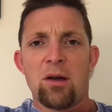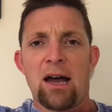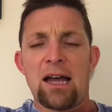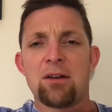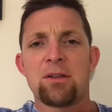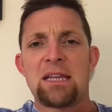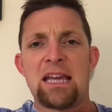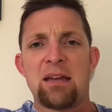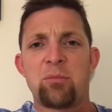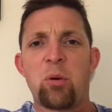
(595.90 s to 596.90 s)
I only
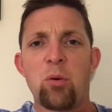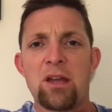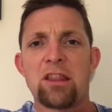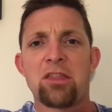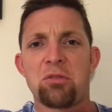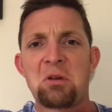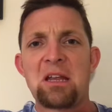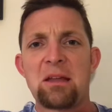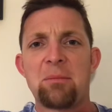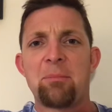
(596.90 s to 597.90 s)
gained
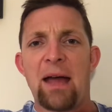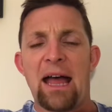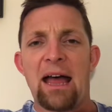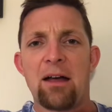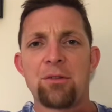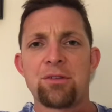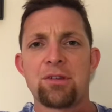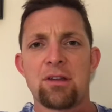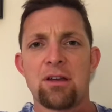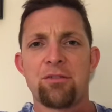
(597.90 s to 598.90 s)
0.3
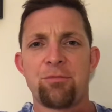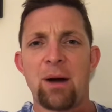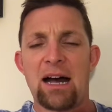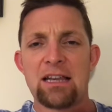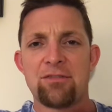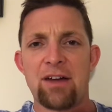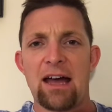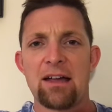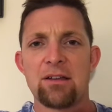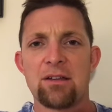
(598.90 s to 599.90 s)
pounds of body
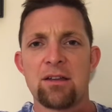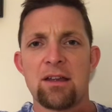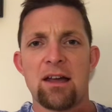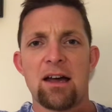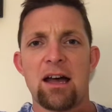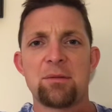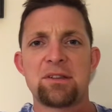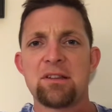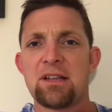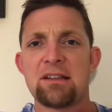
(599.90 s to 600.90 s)
fat. I'm
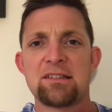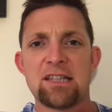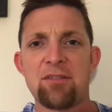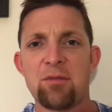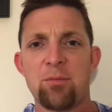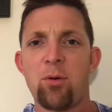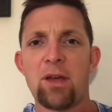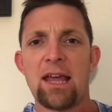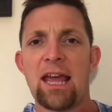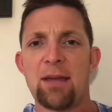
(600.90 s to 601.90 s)
still at
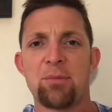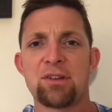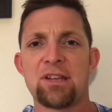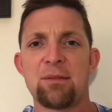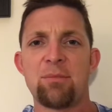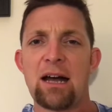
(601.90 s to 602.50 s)
7.8%